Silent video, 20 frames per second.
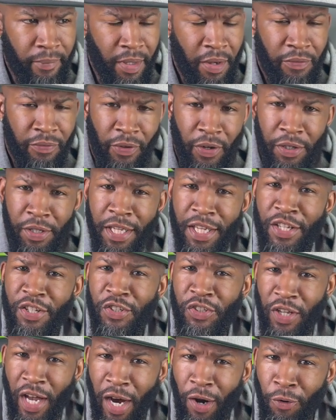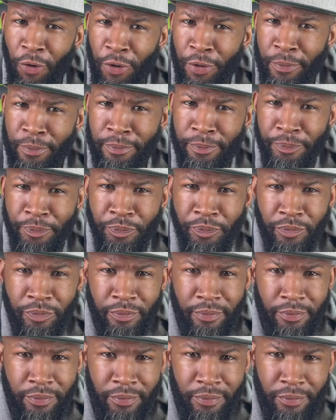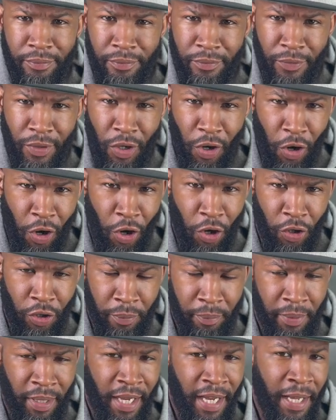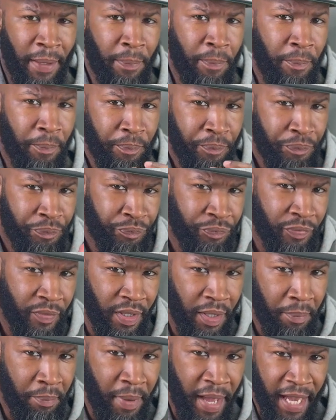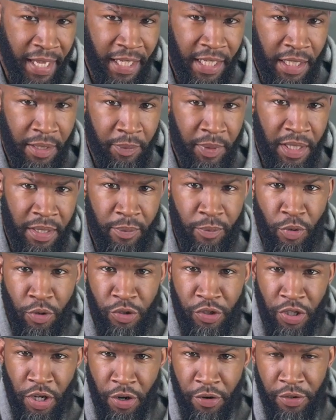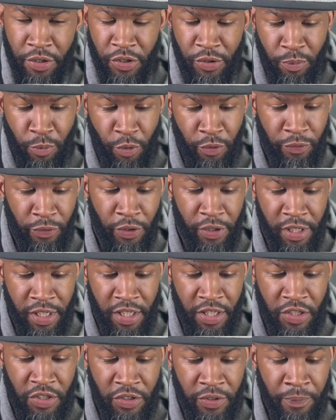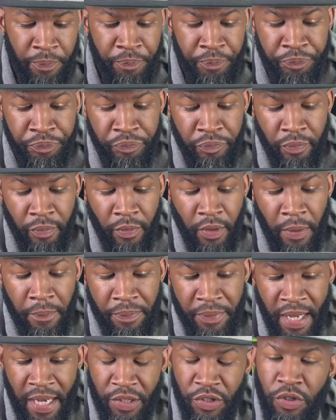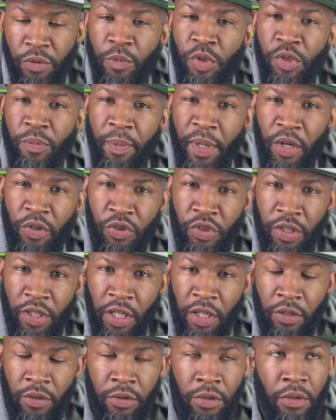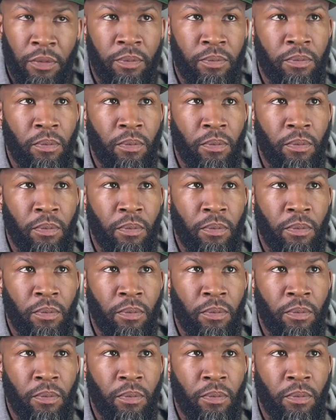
Funky, sour. All combined. Back in, I'm getting more tartness, more funkiness. Not too much Belgian character.